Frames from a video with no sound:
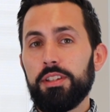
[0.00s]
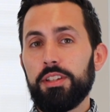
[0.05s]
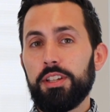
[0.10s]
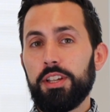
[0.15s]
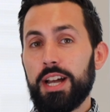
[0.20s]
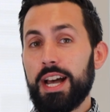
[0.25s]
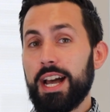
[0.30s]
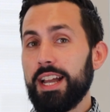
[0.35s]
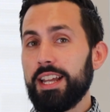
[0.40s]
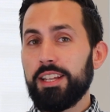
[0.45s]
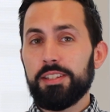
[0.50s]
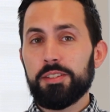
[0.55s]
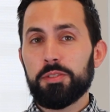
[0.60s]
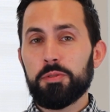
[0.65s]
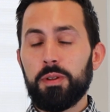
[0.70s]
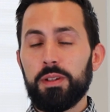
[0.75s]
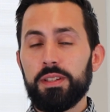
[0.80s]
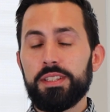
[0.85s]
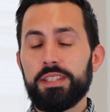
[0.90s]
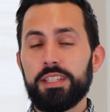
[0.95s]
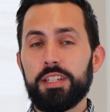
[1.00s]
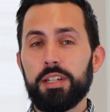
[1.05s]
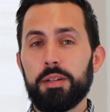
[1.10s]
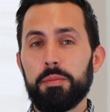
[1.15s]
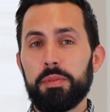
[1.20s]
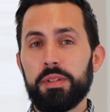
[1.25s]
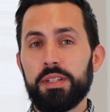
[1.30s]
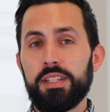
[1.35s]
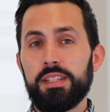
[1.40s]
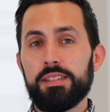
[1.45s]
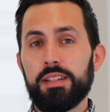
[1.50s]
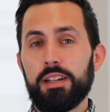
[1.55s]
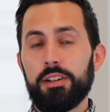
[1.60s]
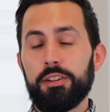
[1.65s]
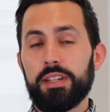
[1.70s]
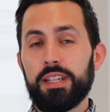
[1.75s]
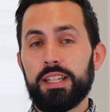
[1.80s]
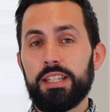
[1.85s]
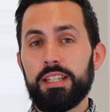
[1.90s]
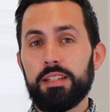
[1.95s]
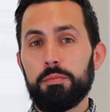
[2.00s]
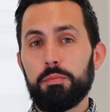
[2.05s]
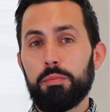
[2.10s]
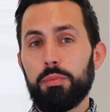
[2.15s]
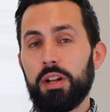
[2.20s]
the highest quality companies are getting